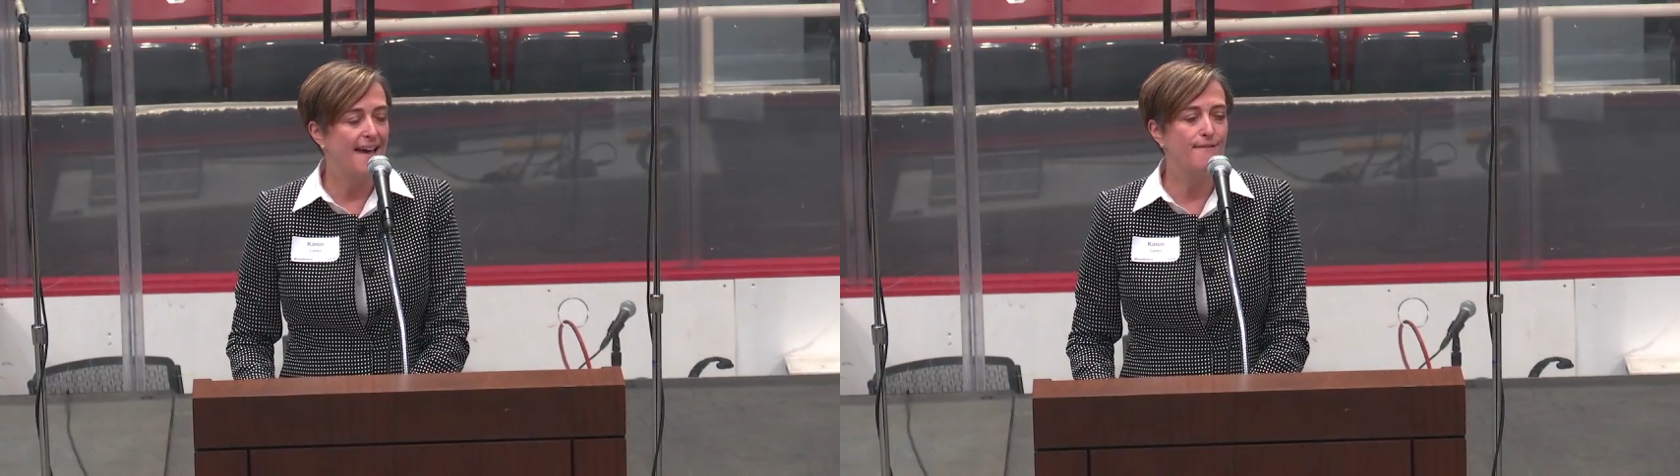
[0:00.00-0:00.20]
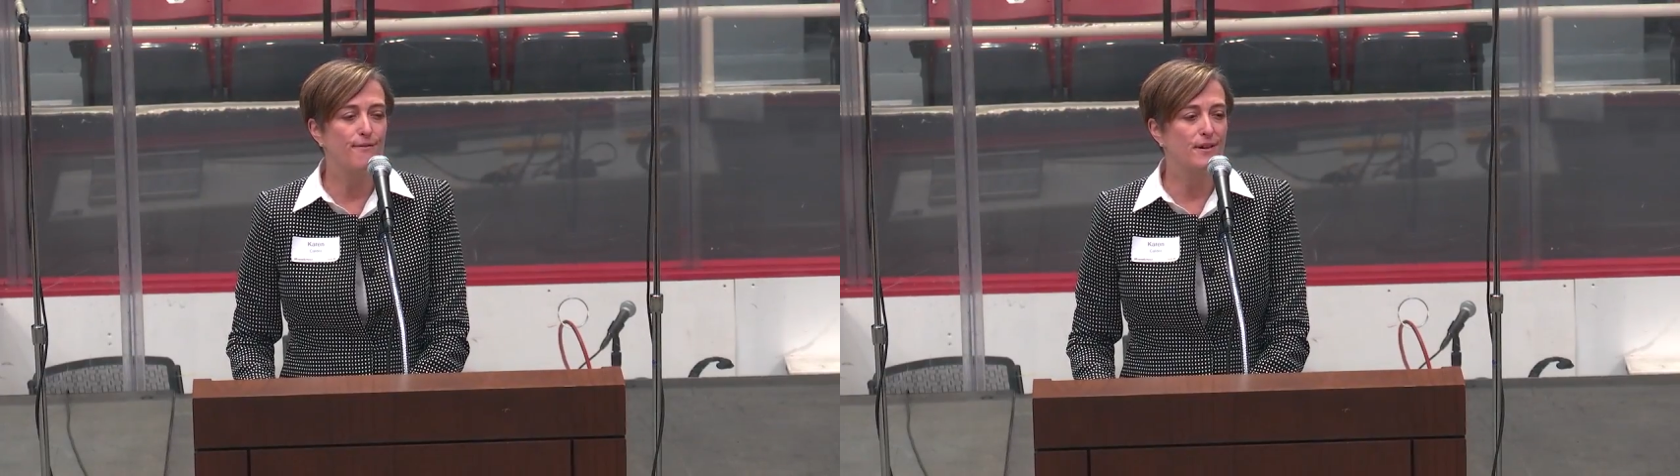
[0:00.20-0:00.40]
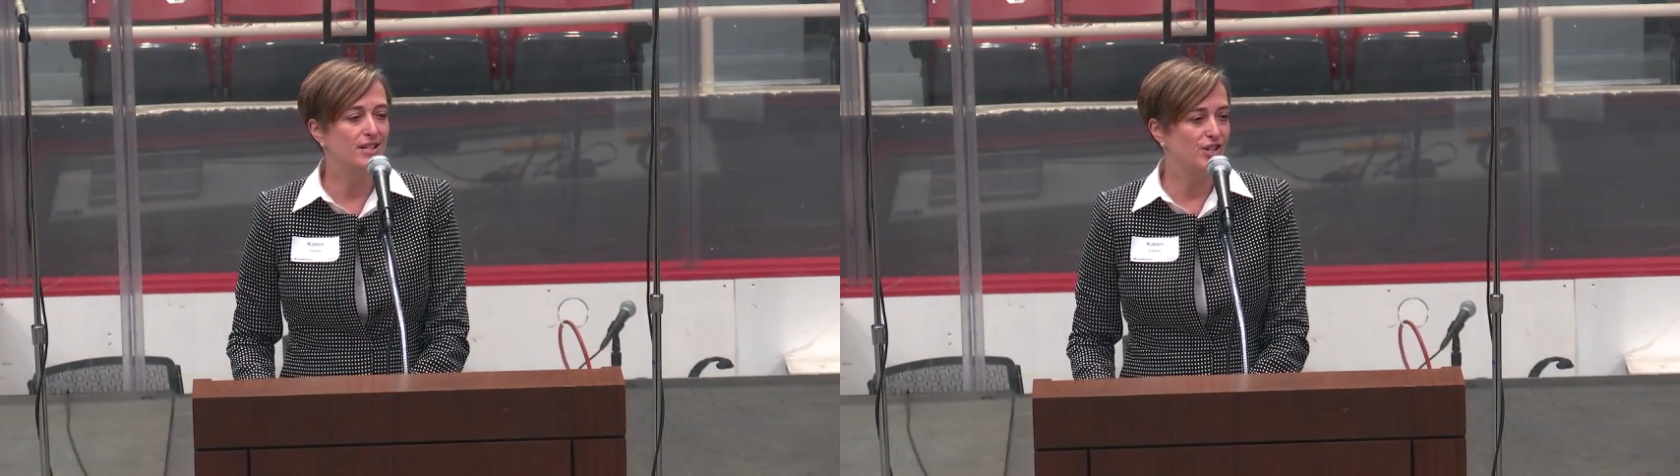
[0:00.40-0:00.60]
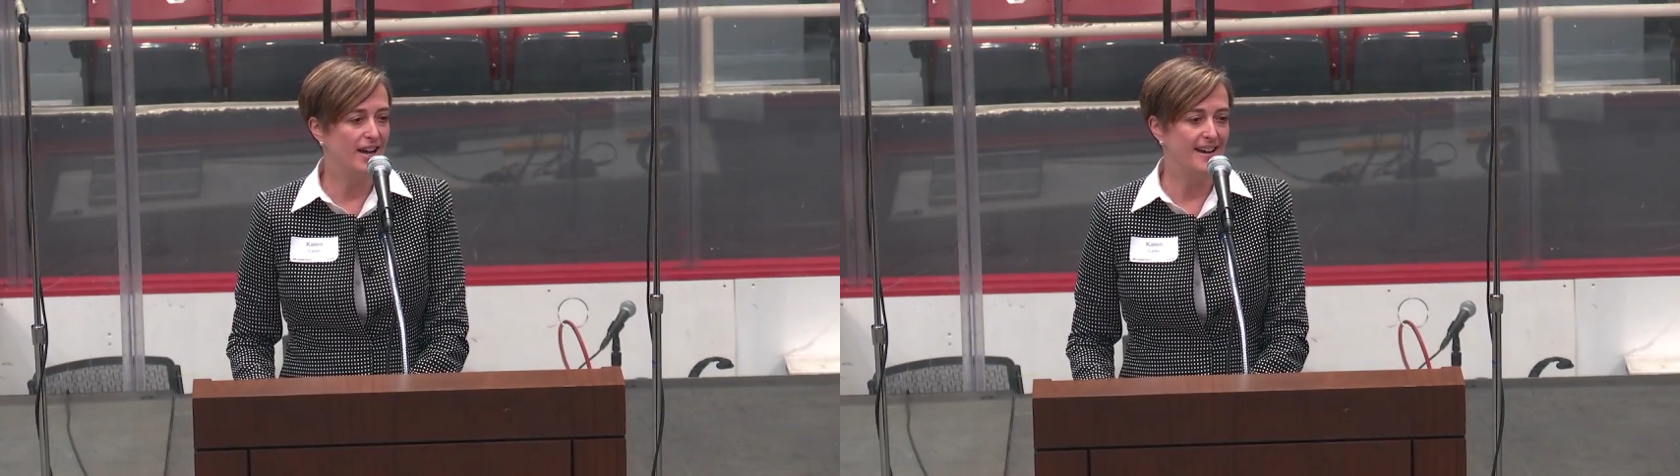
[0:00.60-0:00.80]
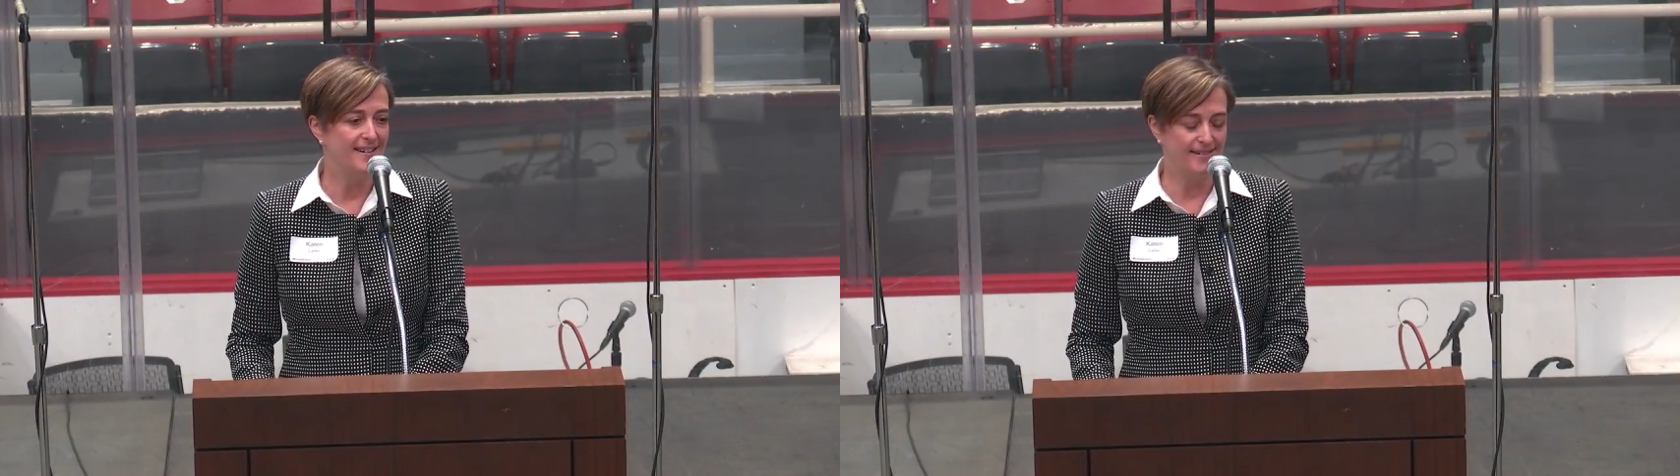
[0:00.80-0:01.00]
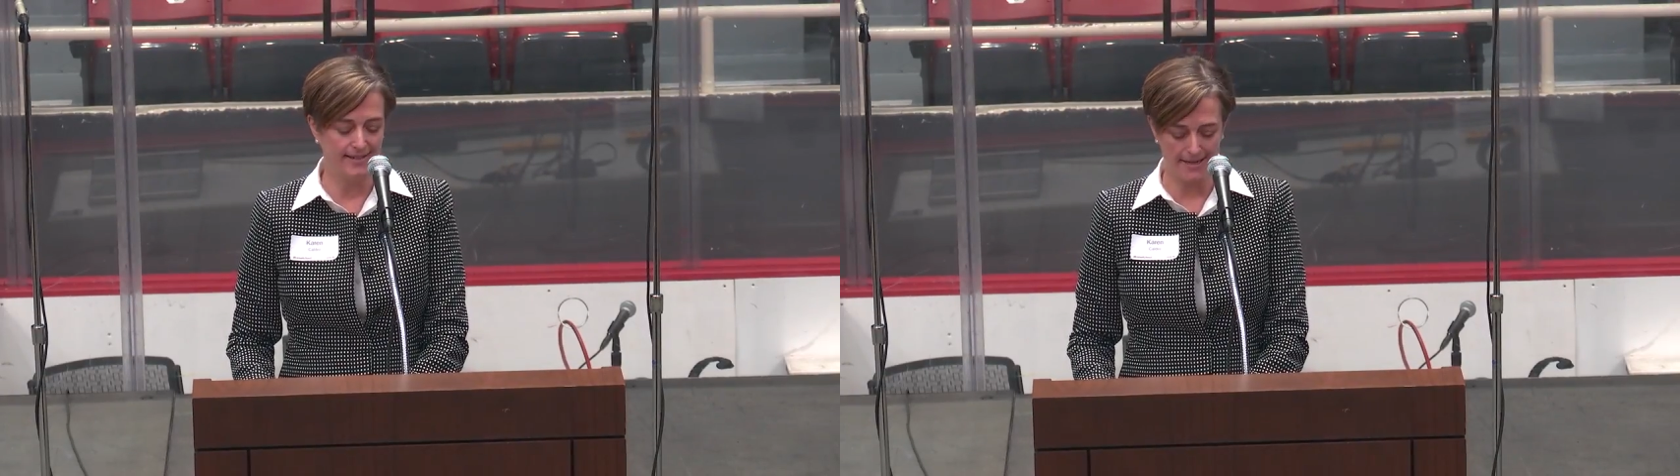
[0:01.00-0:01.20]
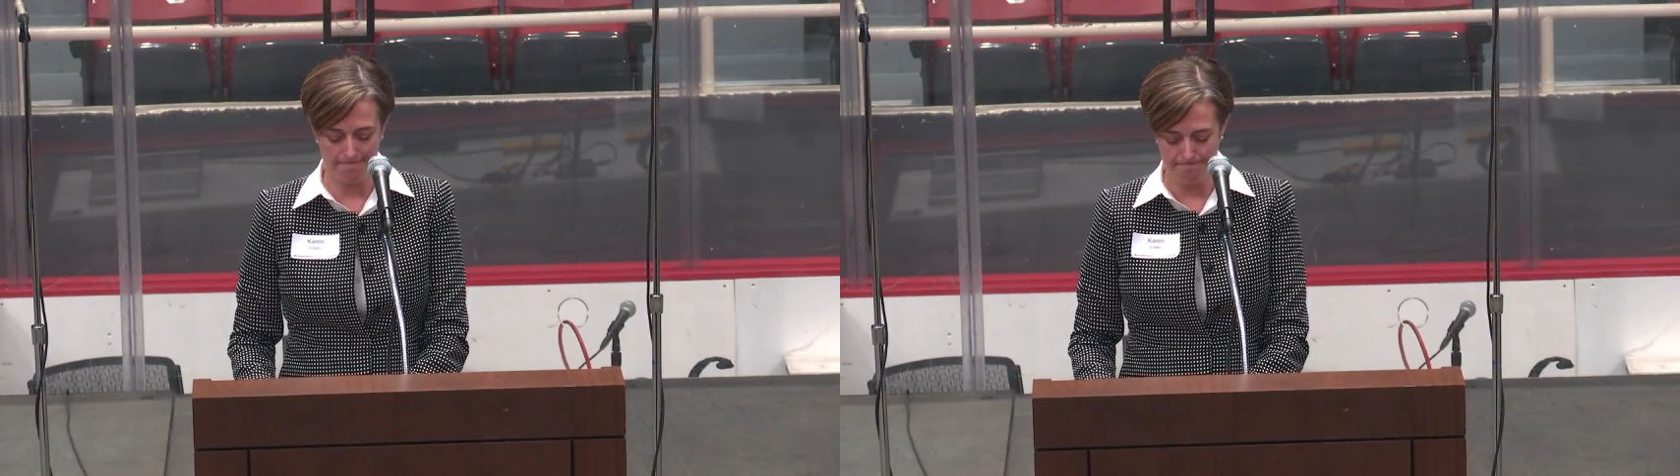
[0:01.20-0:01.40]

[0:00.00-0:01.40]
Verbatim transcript: every child.